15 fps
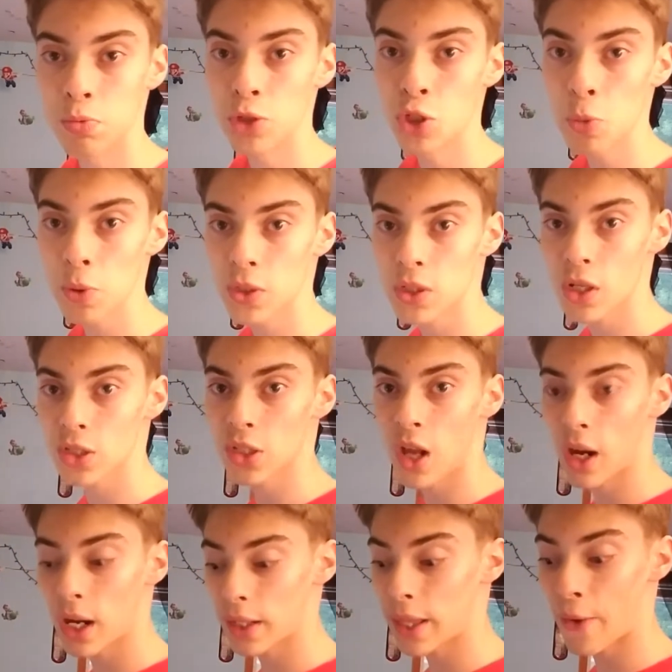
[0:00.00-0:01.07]
Superstar
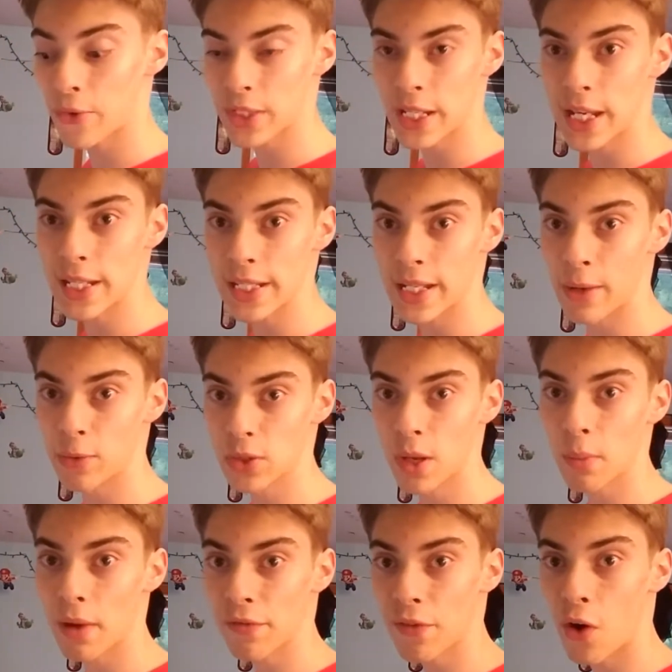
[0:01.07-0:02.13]
Saga, that was easy. It was
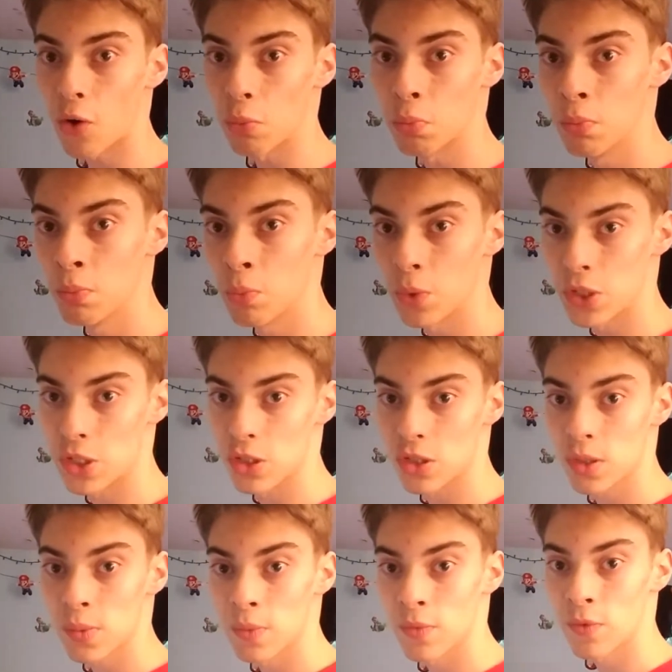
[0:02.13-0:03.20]
on my phone, which
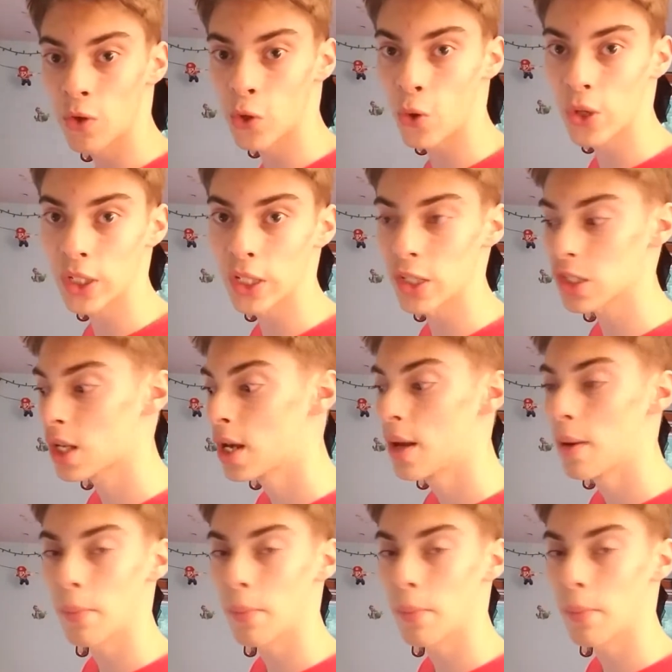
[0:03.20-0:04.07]
is recording this.